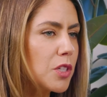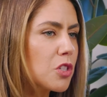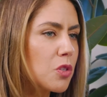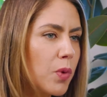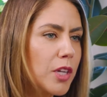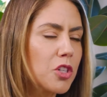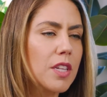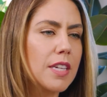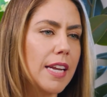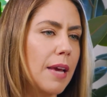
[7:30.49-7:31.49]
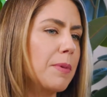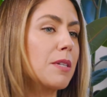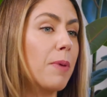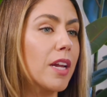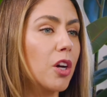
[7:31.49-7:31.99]
can switch the dynamic
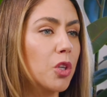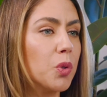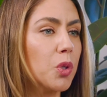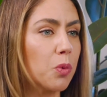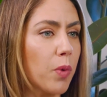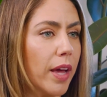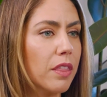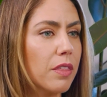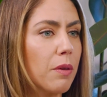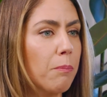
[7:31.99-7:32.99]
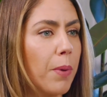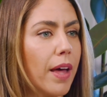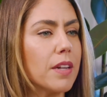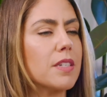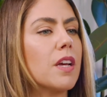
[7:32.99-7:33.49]
depending on who you're with,
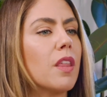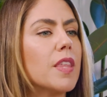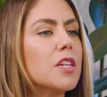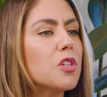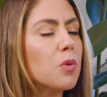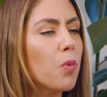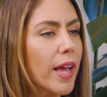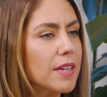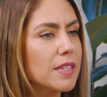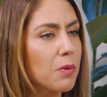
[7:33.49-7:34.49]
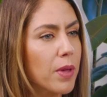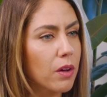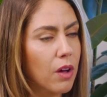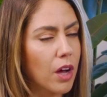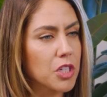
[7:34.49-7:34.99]
but these are ways that we
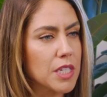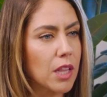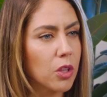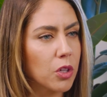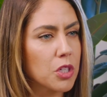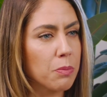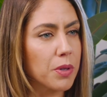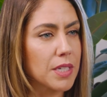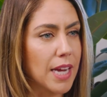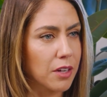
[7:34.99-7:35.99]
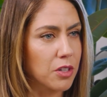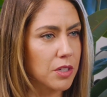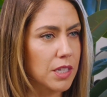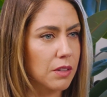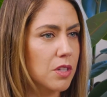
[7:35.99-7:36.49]
unconsciously look to protect
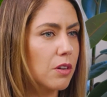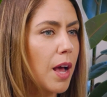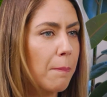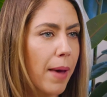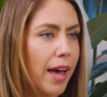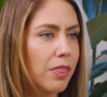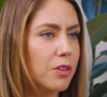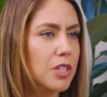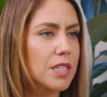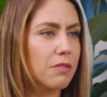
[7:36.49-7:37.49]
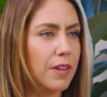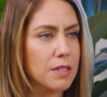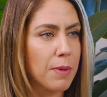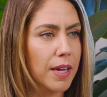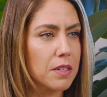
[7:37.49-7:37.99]
ourselves. They're not bad, they're just
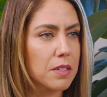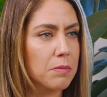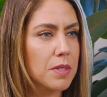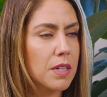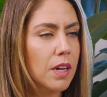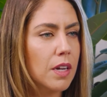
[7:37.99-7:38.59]
defense mechanisms.